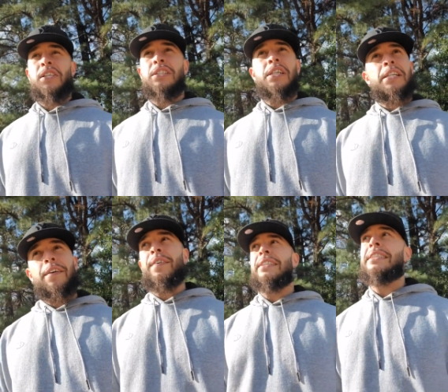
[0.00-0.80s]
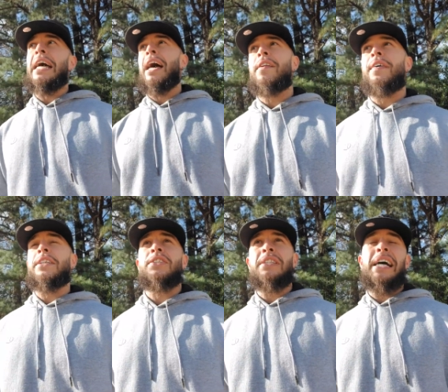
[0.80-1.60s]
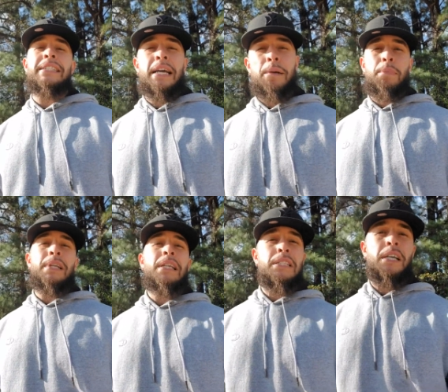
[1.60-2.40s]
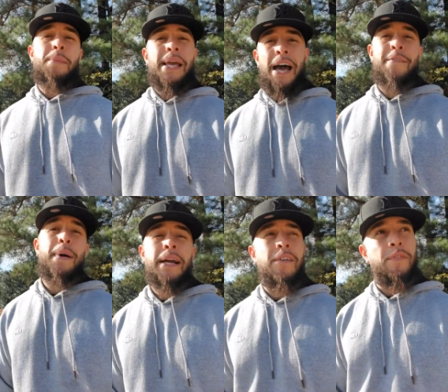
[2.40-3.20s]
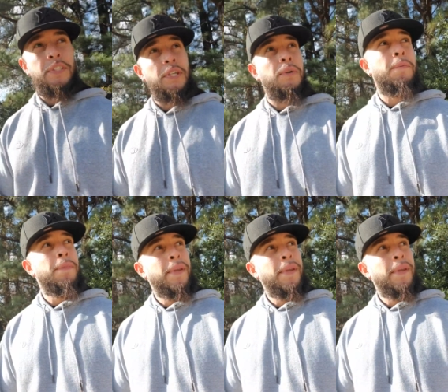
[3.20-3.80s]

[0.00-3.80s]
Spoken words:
just a different style of exercise that completely took me out of my comfort zone.